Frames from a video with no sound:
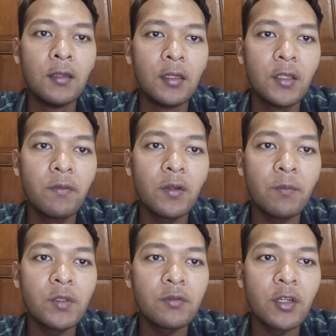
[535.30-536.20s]
The
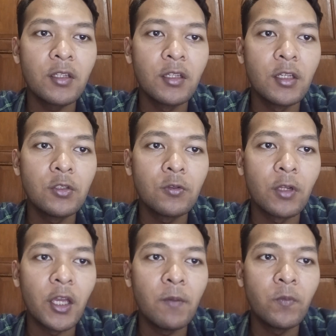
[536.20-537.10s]
development strategy
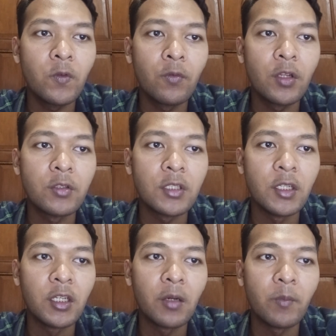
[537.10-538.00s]
should aim to reduce
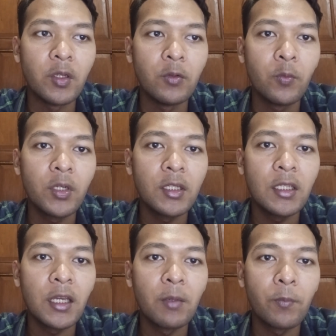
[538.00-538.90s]
income
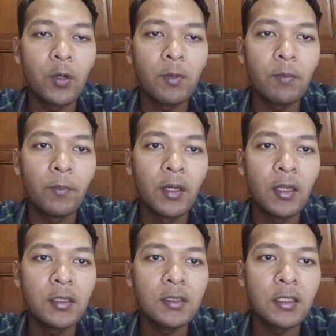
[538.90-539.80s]
inequality and promote
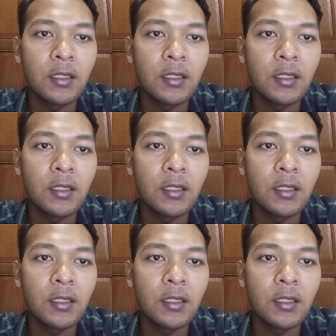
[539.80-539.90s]
balanced